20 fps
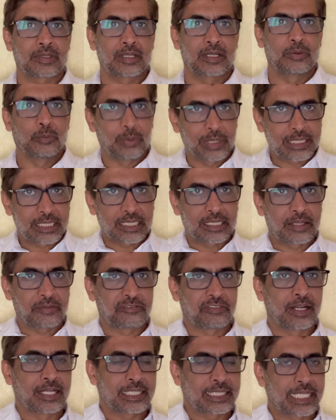which the
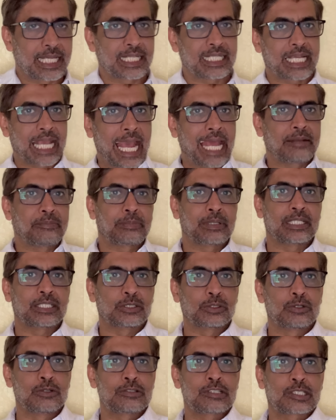fund then can be
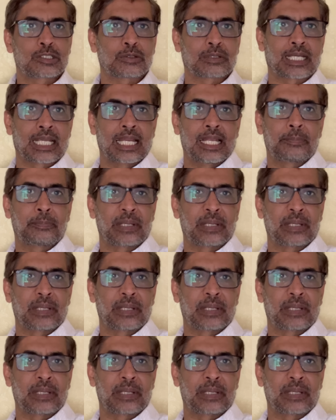used to kill